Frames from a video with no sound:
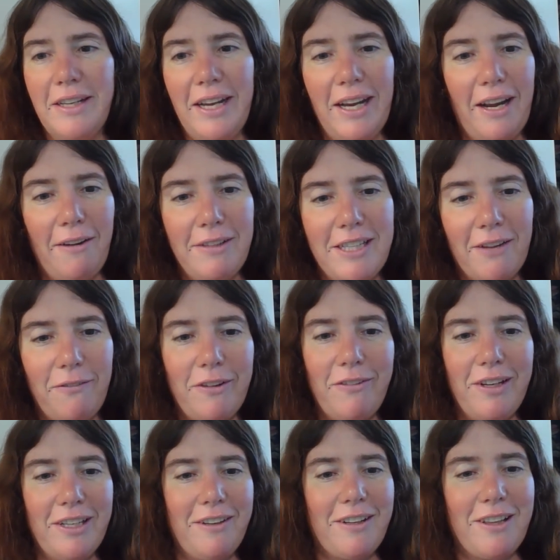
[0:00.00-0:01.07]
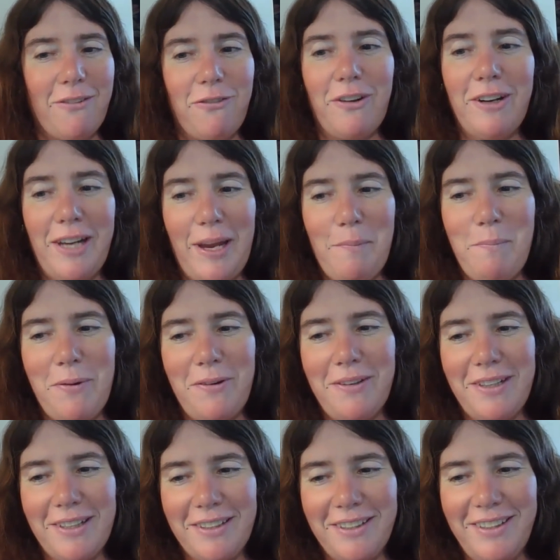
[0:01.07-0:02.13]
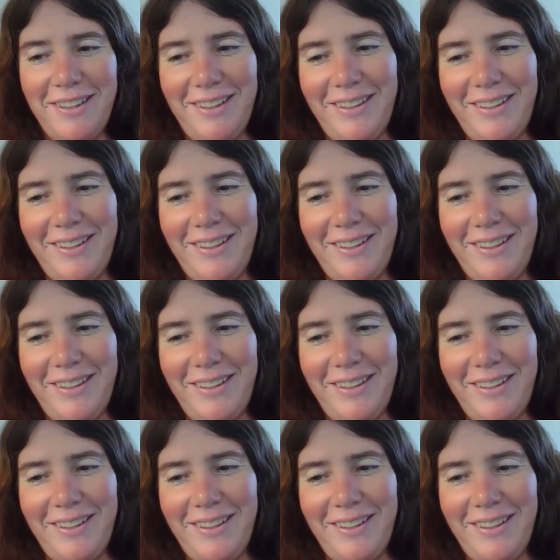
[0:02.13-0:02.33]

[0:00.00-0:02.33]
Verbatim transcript: Yeah, I definitely want to go to the Funky Buddha.